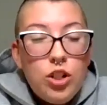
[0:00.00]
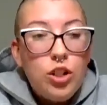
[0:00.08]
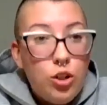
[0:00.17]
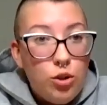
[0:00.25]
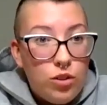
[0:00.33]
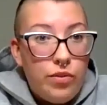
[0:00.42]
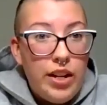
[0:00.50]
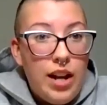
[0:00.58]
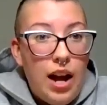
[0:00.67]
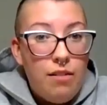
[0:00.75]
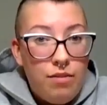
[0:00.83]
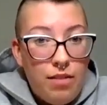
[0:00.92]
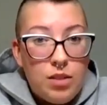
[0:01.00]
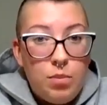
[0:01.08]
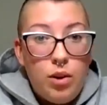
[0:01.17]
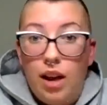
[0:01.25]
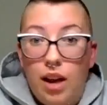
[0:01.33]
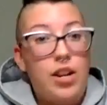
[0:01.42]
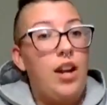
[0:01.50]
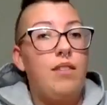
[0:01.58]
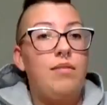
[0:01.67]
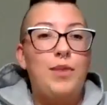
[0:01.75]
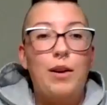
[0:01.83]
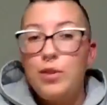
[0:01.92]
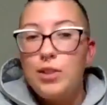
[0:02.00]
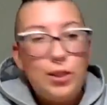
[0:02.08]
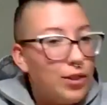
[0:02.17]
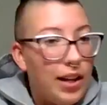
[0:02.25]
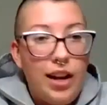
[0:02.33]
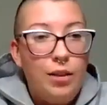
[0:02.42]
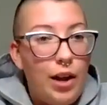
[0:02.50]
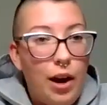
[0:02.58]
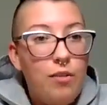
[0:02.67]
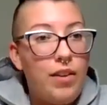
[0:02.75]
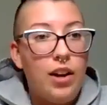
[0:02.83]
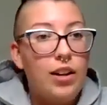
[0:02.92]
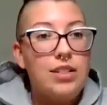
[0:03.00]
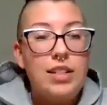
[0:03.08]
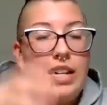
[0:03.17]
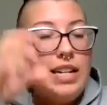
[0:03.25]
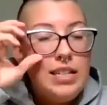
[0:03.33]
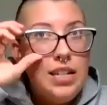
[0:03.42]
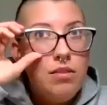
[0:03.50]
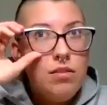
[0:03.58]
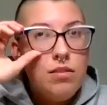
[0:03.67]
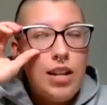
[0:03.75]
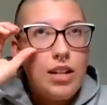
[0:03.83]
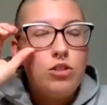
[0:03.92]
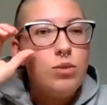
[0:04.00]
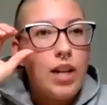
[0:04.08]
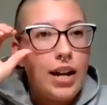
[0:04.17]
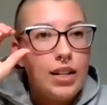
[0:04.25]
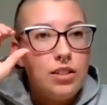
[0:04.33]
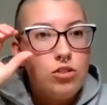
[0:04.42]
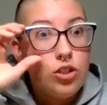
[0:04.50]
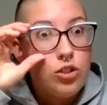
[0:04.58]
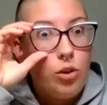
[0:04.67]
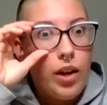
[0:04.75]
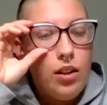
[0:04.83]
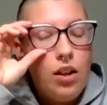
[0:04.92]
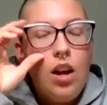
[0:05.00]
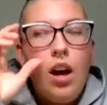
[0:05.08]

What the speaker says: to your newsfeed on Facebook every day, every single day without fail. It's easy. It takes 2 seconds. Just do it.